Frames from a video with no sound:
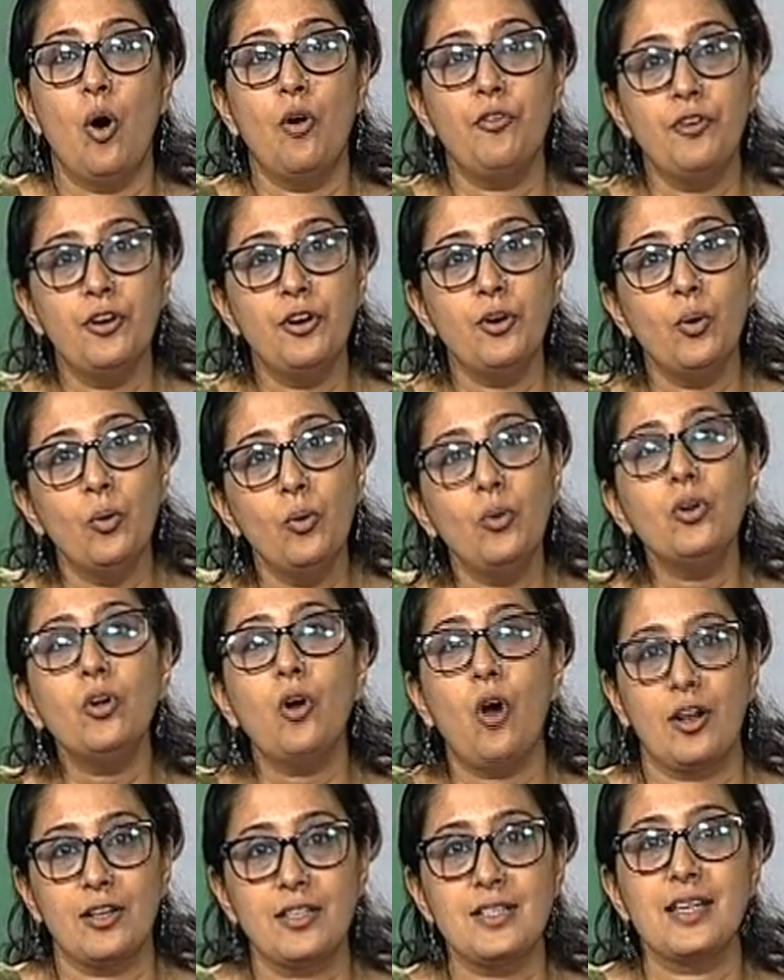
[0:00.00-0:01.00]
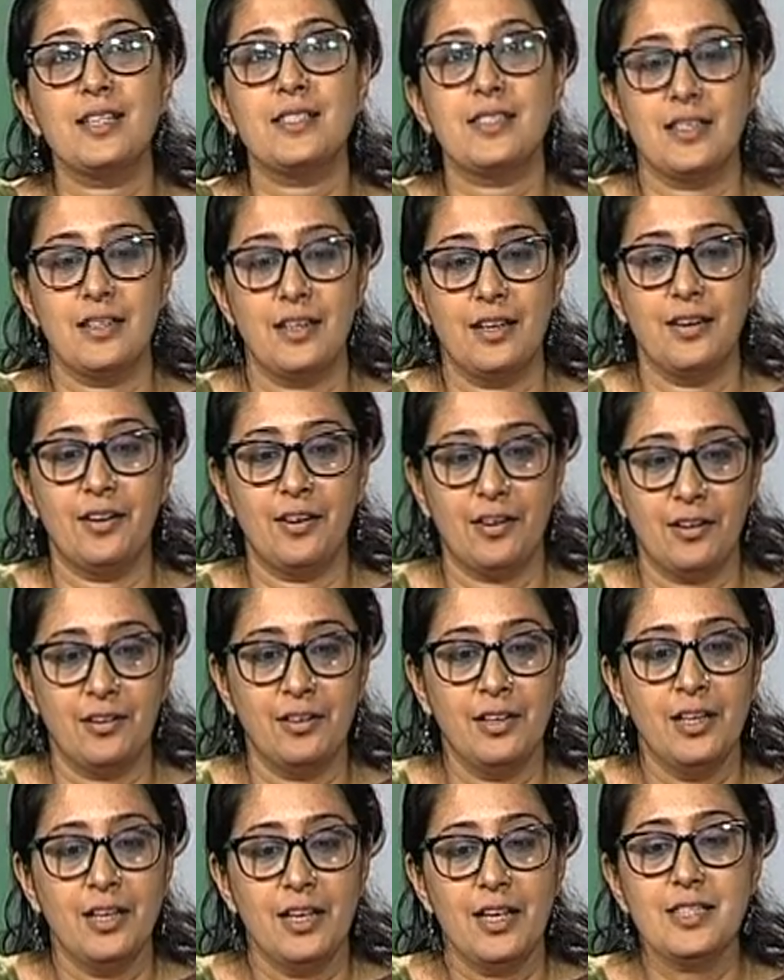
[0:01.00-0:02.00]
of her own context in
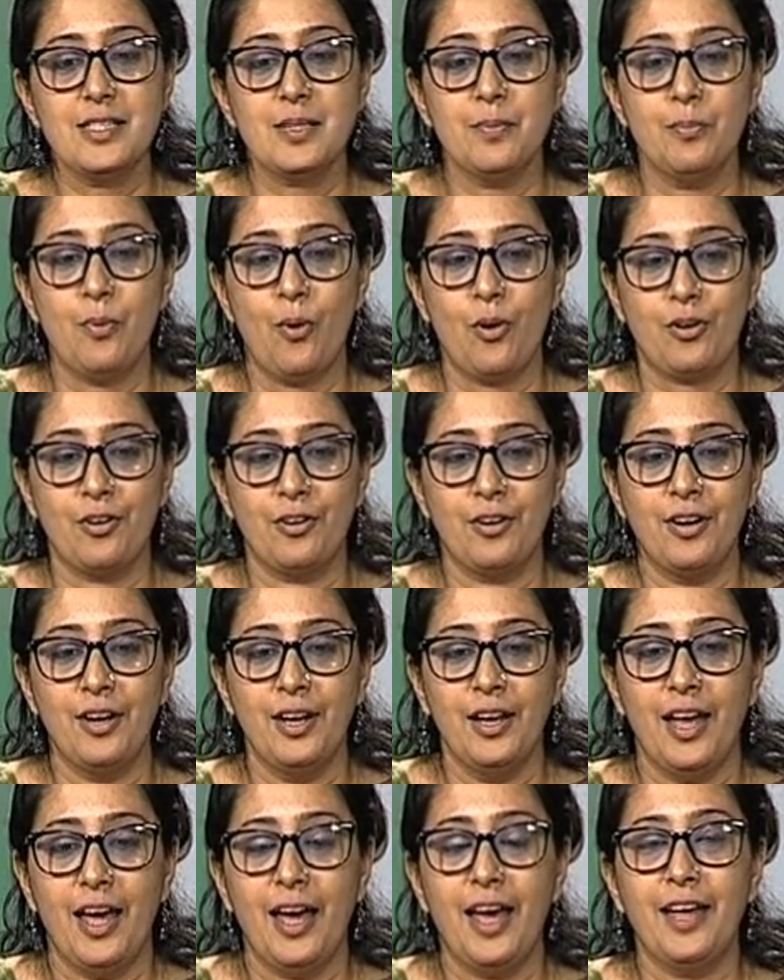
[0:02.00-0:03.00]
India is important.